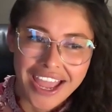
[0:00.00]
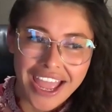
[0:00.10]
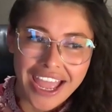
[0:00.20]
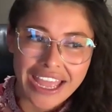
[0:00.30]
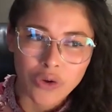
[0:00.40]

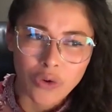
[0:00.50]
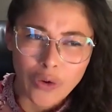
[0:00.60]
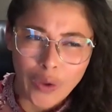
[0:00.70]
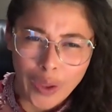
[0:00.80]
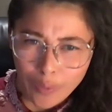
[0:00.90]
and
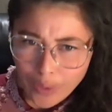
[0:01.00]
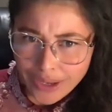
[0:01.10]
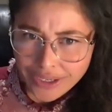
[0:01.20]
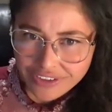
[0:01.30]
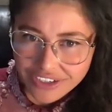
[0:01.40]
how
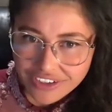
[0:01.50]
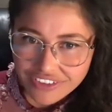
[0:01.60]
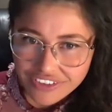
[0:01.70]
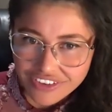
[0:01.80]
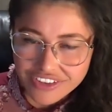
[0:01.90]
accurate a
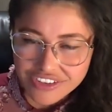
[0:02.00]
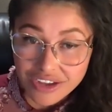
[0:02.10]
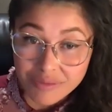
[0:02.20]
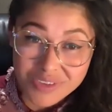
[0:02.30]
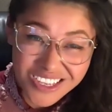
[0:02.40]
lot of the
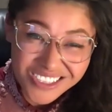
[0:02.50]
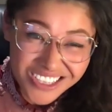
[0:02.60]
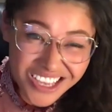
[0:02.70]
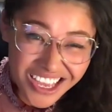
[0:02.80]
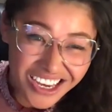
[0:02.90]
time, because
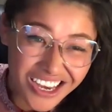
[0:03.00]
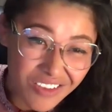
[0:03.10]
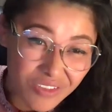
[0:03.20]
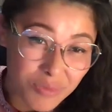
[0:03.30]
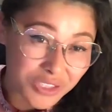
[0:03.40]
you can
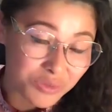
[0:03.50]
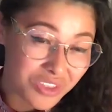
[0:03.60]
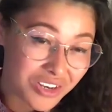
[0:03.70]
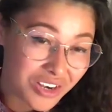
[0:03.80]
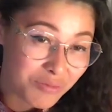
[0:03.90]
never mess with
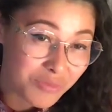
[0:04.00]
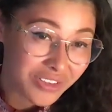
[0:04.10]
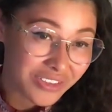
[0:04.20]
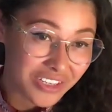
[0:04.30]
the numbers.